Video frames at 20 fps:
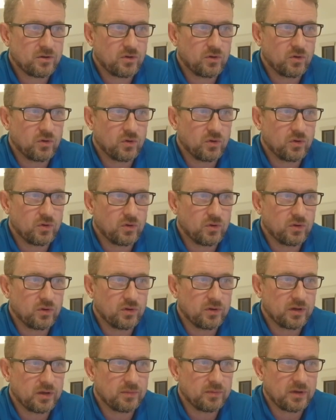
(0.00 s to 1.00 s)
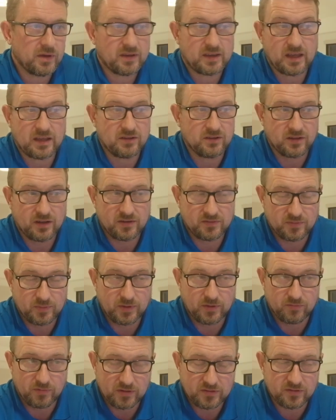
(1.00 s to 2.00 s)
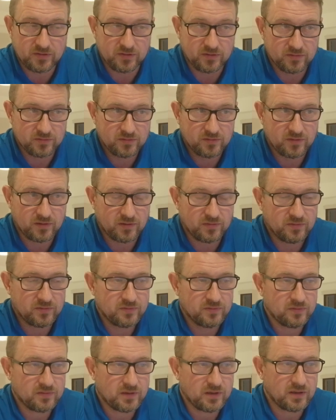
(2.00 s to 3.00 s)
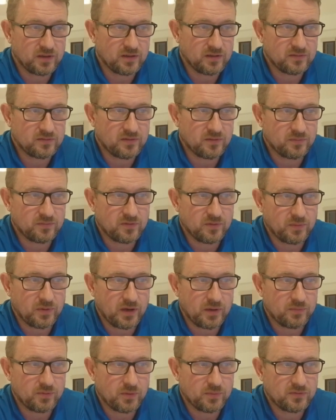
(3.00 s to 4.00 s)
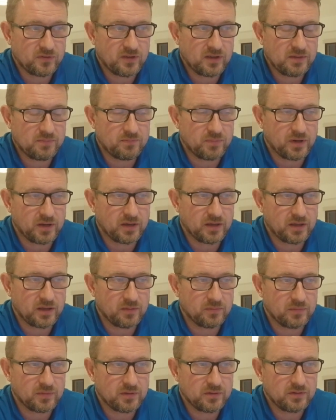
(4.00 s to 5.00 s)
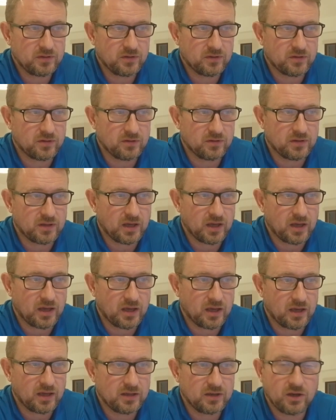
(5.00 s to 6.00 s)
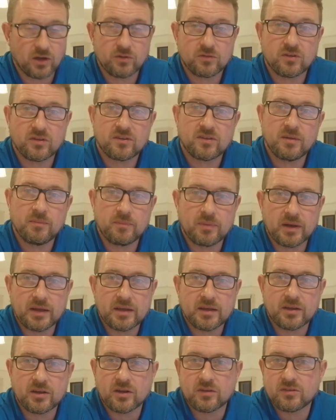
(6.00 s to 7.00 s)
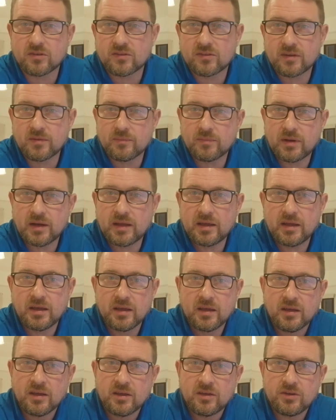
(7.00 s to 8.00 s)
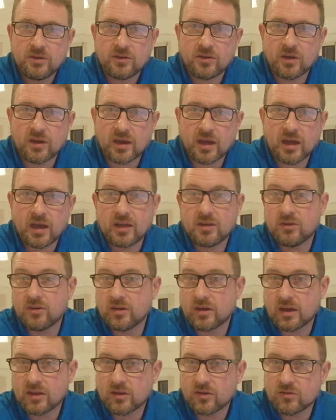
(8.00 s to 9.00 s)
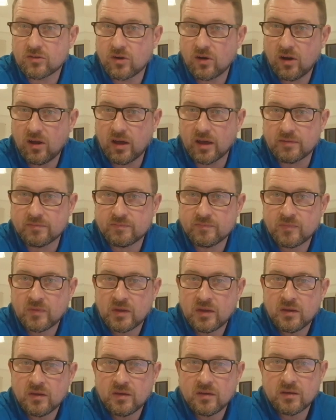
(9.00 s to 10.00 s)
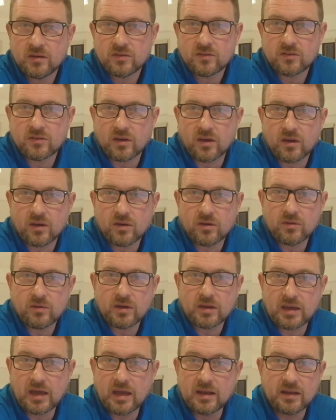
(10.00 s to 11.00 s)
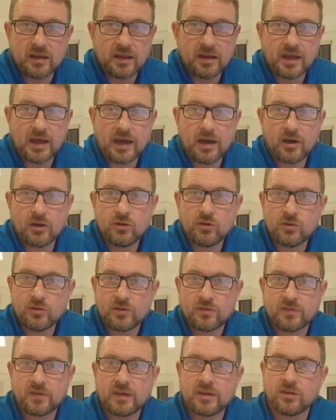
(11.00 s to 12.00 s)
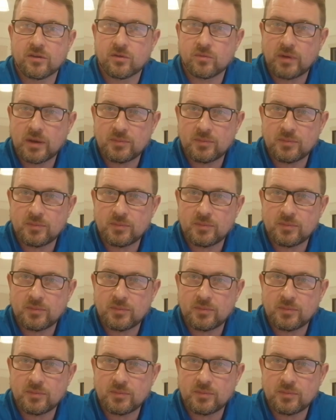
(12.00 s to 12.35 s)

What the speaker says: or again, you don't have to be a resident to have to buy a property, but you can get a nota simpli. A nota simpli you can get those online. So again, in our news feed on the